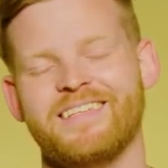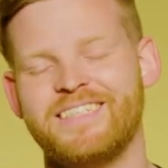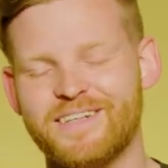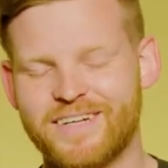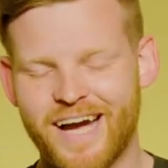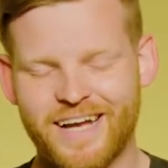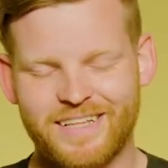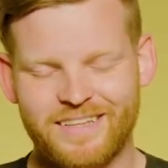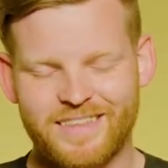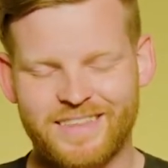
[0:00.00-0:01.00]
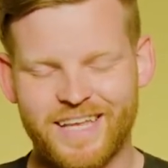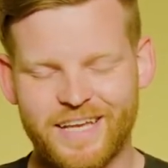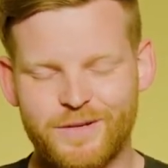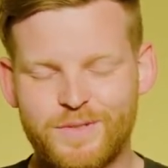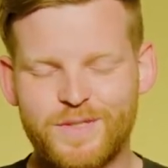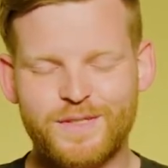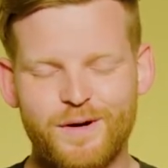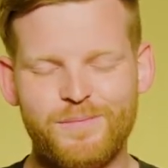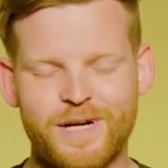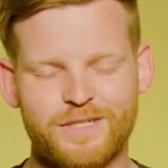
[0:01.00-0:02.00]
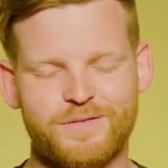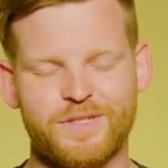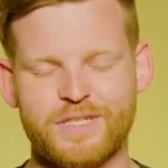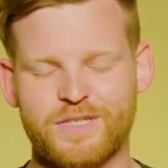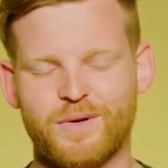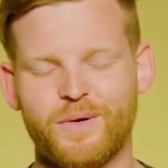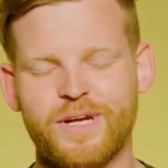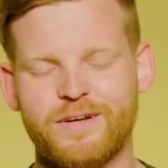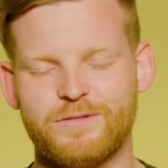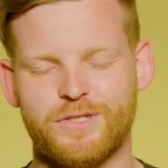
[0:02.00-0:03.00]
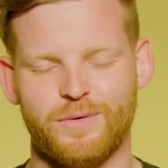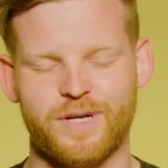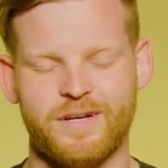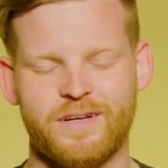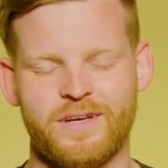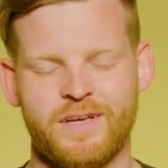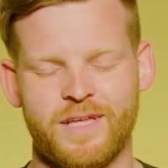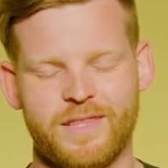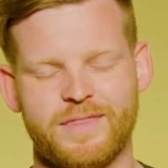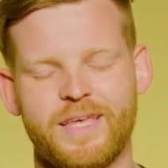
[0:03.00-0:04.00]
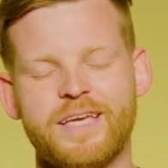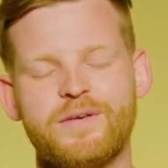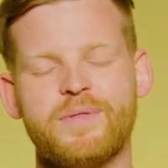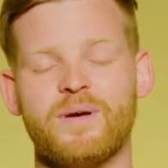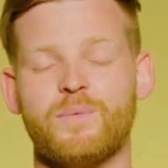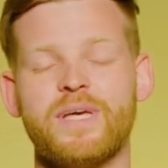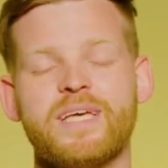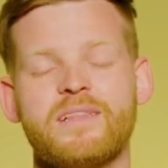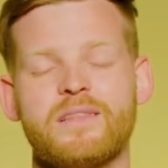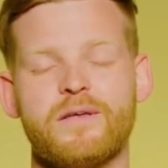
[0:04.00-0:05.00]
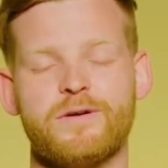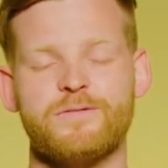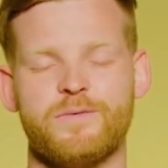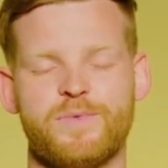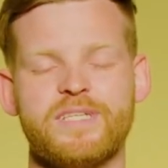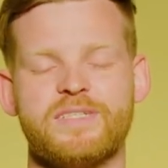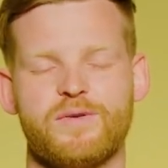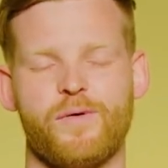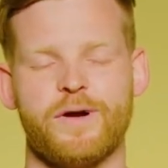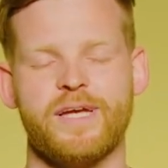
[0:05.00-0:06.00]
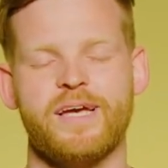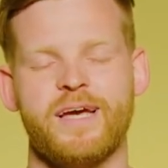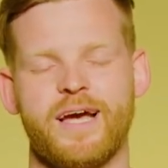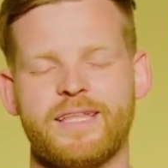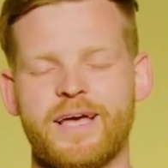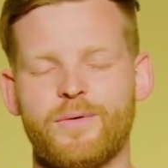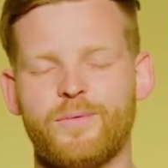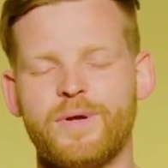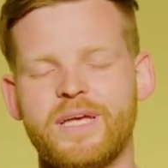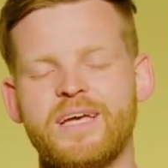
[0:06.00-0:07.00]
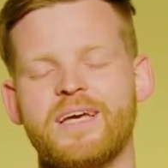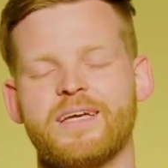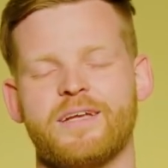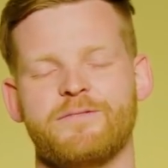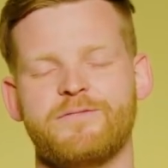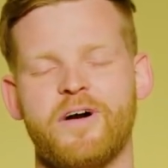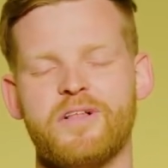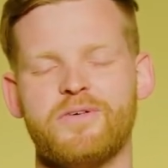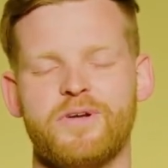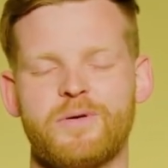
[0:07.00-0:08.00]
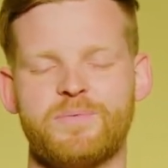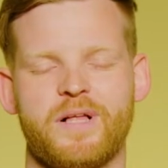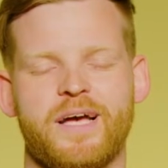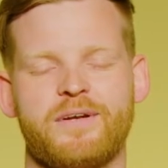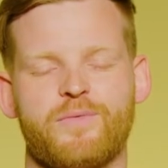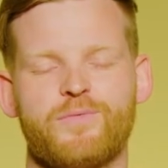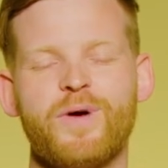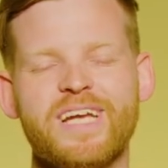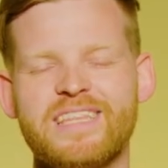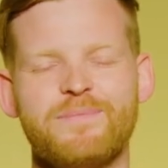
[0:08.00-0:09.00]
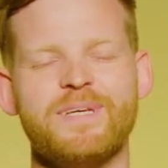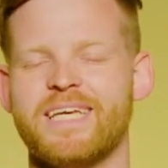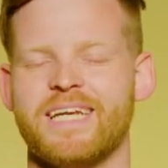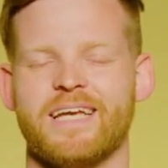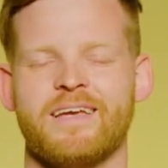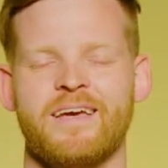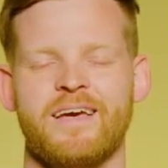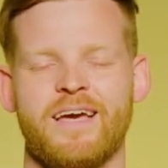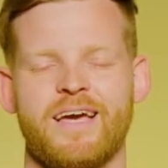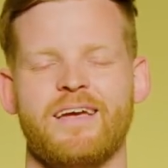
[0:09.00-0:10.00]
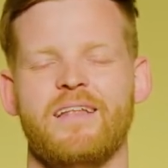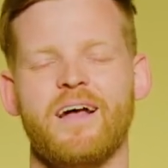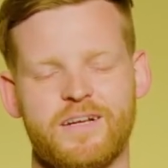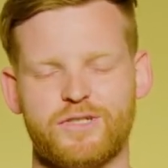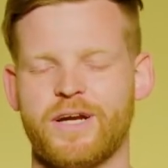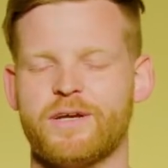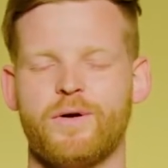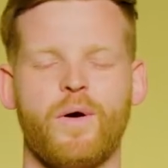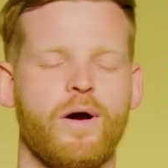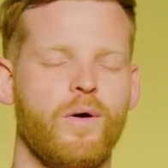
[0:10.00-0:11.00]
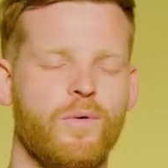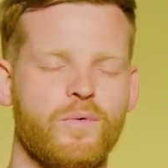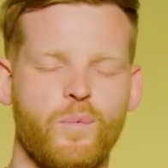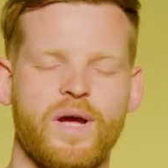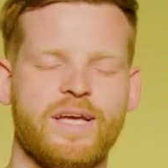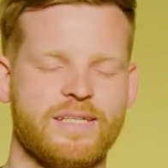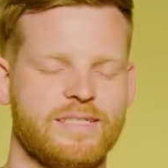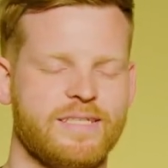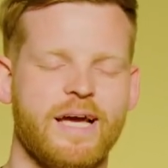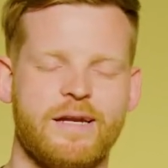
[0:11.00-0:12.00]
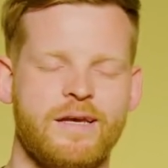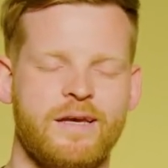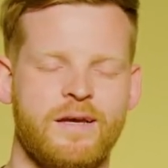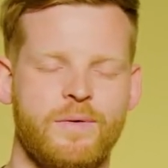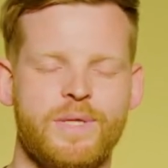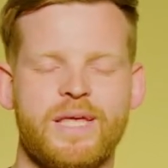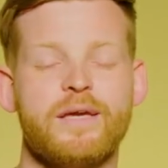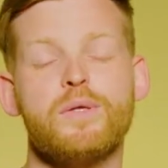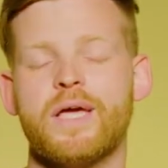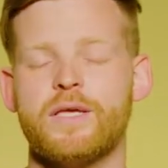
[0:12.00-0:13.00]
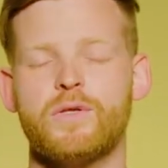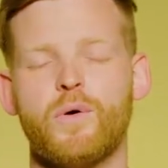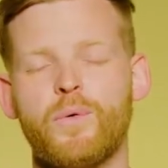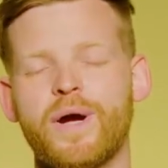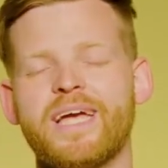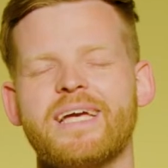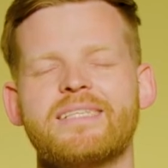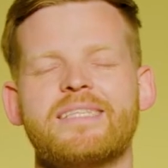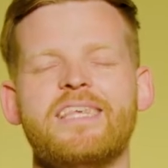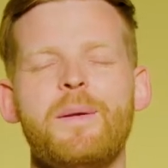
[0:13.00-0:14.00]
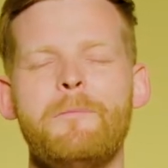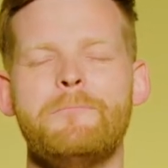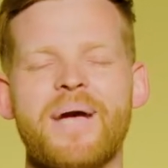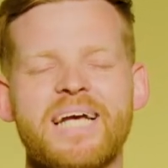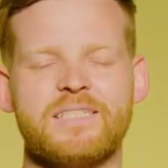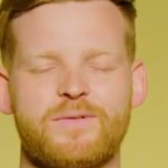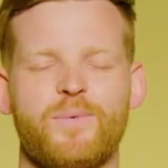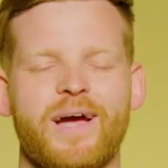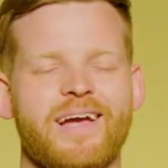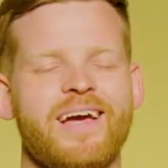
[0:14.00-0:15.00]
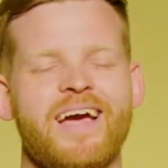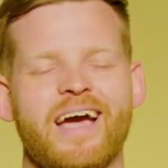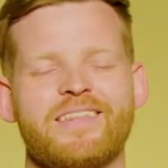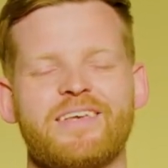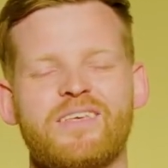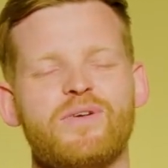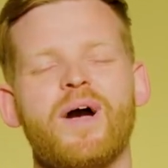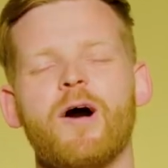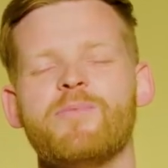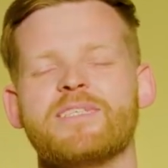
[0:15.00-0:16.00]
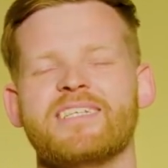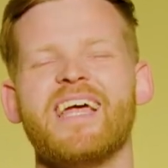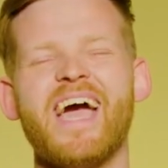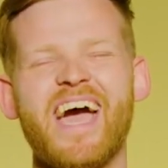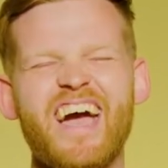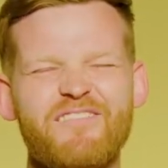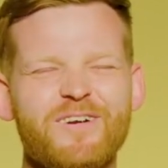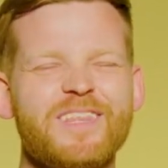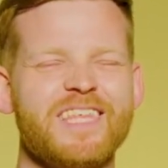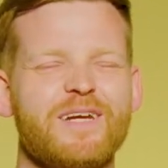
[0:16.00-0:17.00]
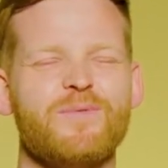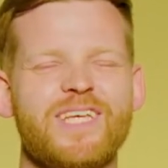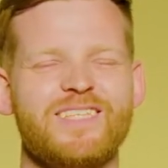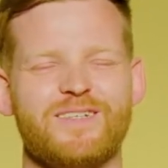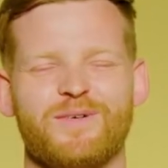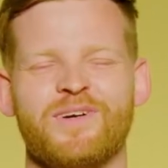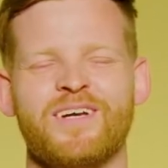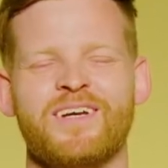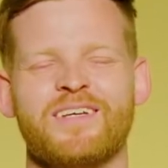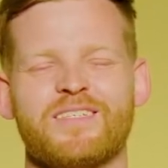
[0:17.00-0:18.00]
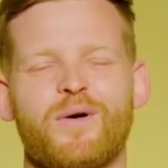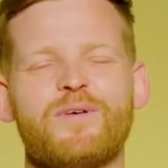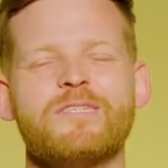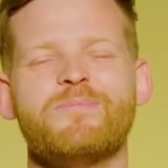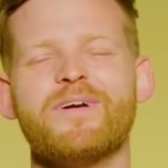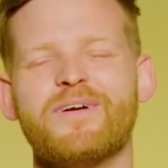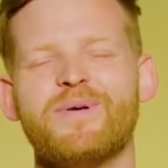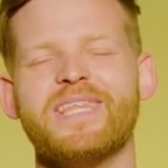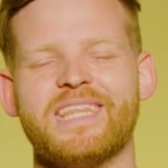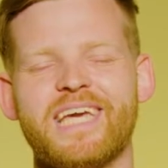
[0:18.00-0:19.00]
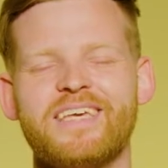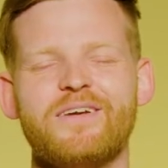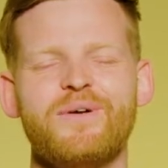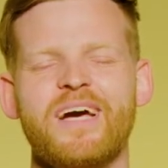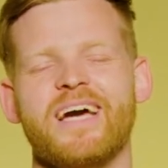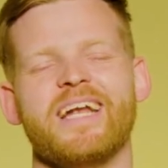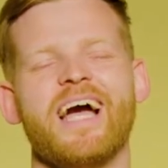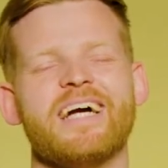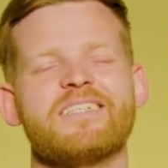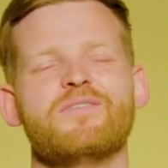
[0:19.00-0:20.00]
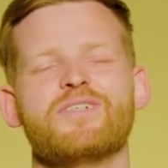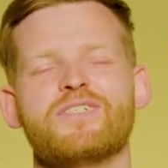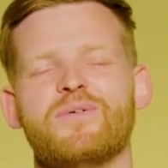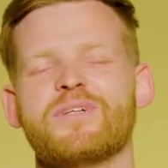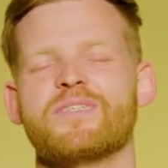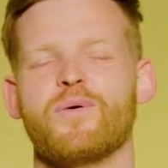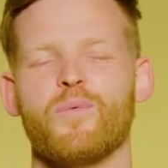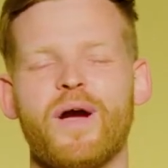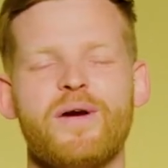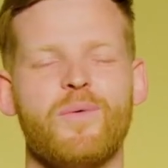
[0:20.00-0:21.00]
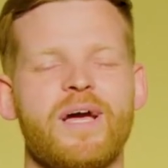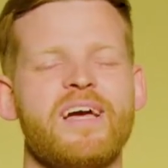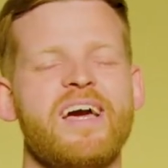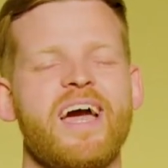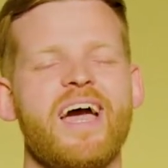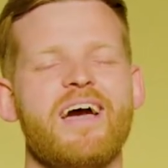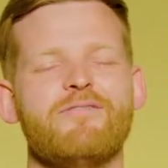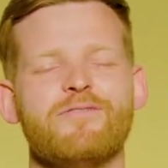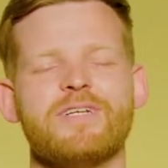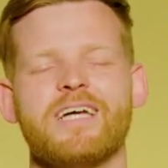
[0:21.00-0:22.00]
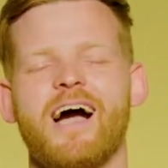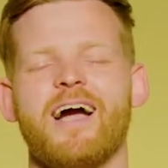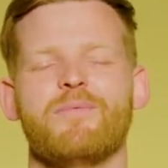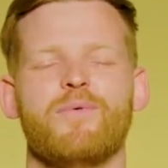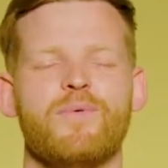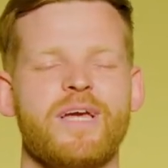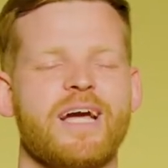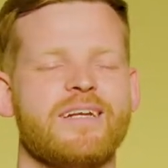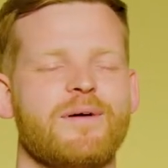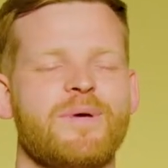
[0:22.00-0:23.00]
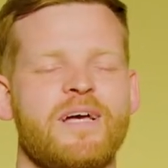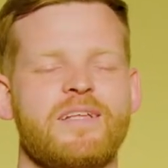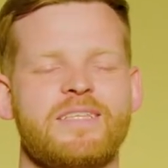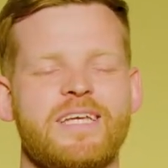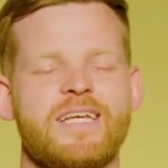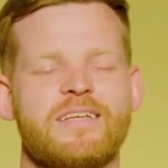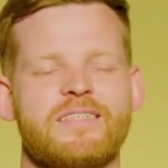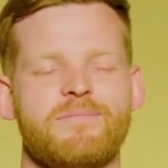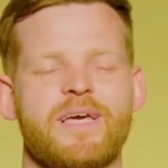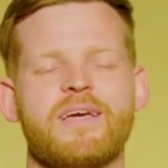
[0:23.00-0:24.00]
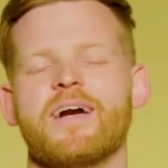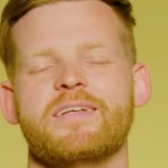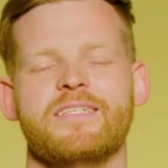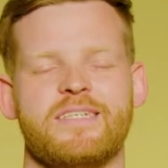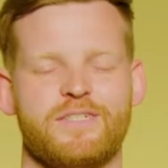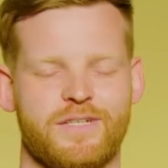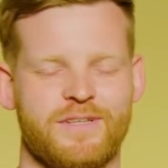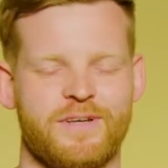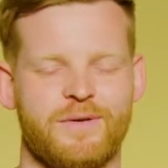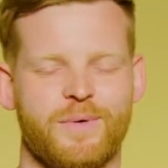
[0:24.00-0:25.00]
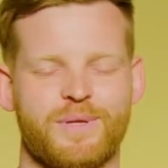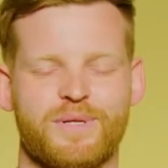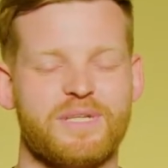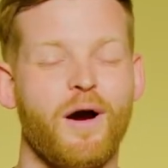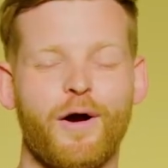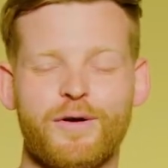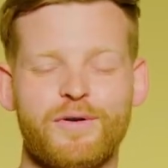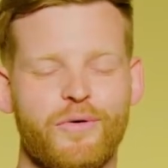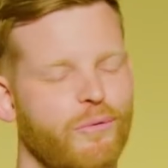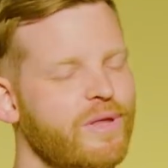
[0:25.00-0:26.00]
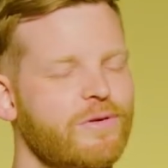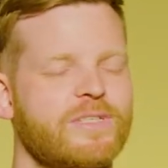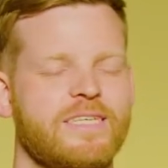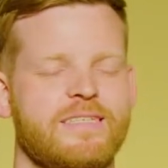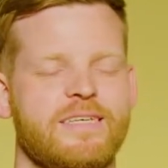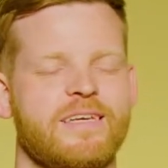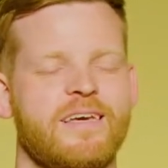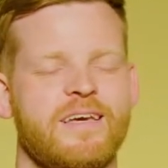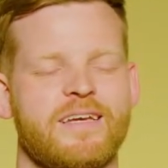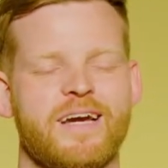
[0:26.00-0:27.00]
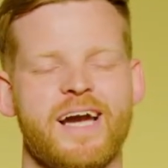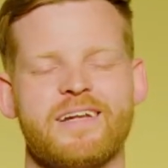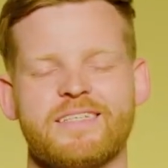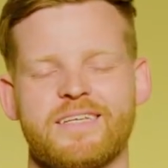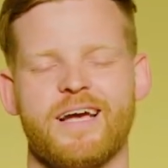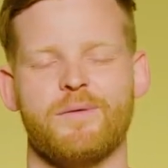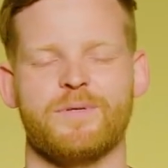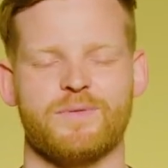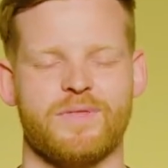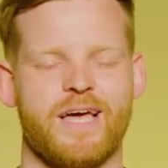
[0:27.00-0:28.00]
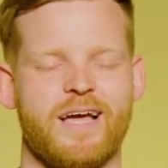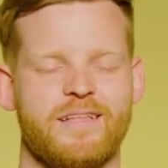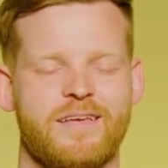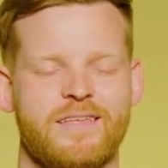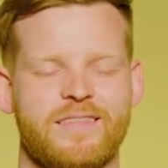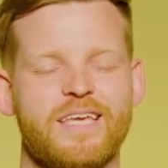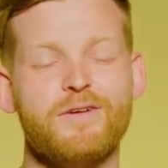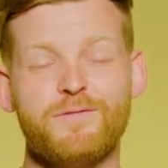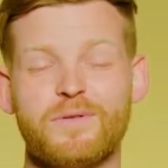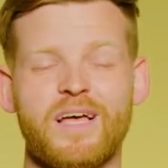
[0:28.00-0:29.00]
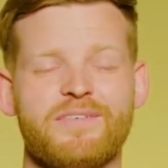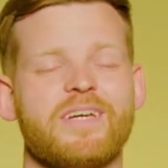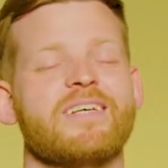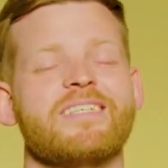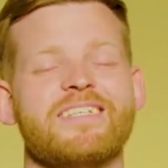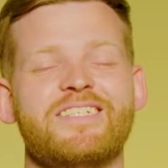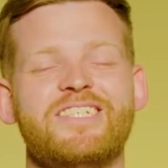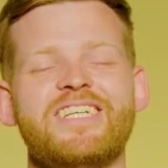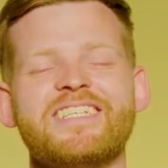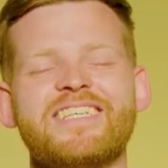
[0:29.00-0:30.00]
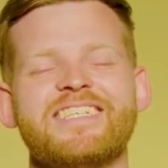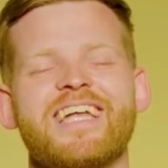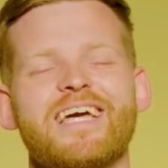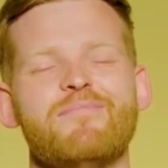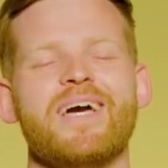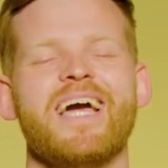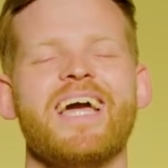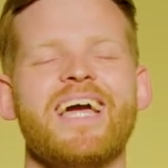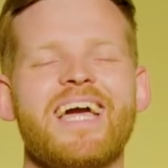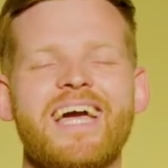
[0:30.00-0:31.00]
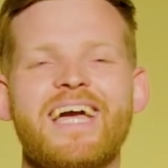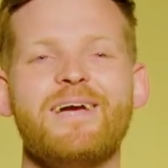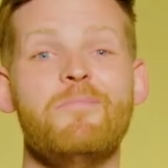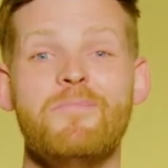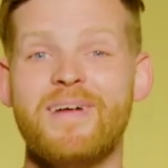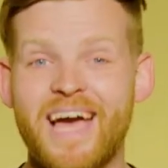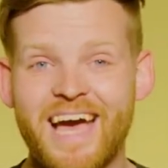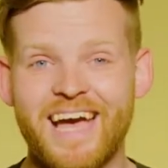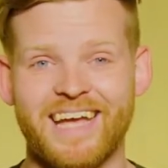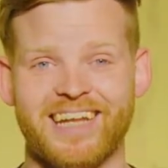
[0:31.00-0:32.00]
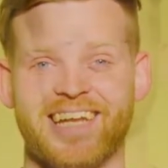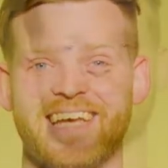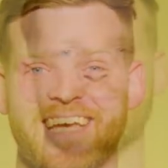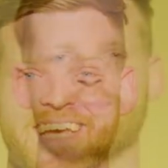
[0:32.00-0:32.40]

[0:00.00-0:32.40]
Dear God, thank you so much for the story of Jonah. Thank you that we can learn from this story and that we can follow your plan right in the beginning and not try to go our own way instead. We thank you that your way is the best way and that you help us in everything we do. So, Holy Spirit, we thank you and ask you to show us the right way every time we end up needing to make a decision, whether it's hard or whether it's easy. Guide us and help us with that. Thank you for loving us. In Jesus' name, amen.